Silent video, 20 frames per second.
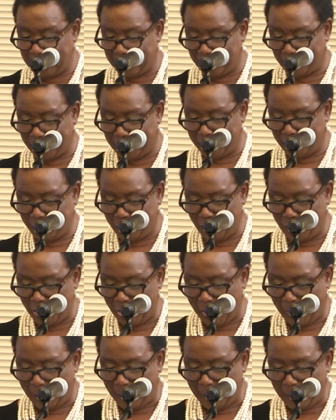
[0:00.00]
area.
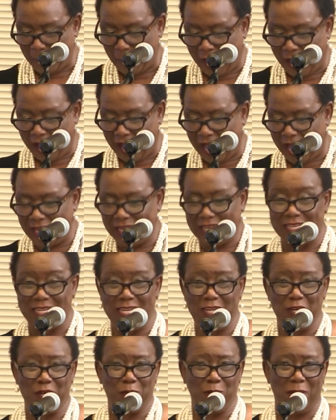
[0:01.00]
I could
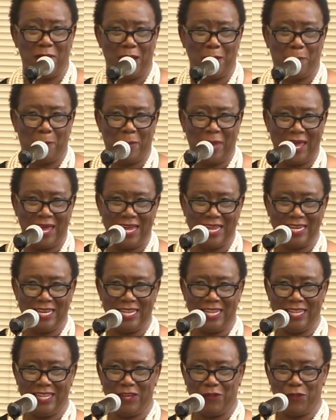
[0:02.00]
hear my
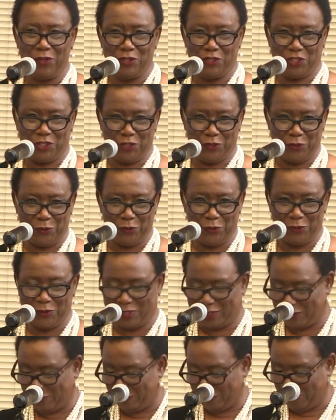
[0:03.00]
patent leather
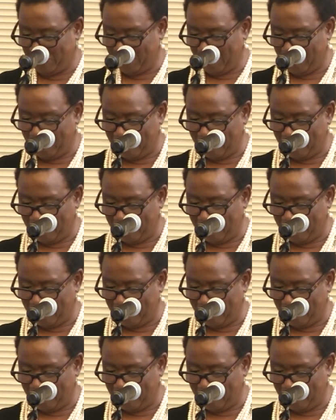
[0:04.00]
shoes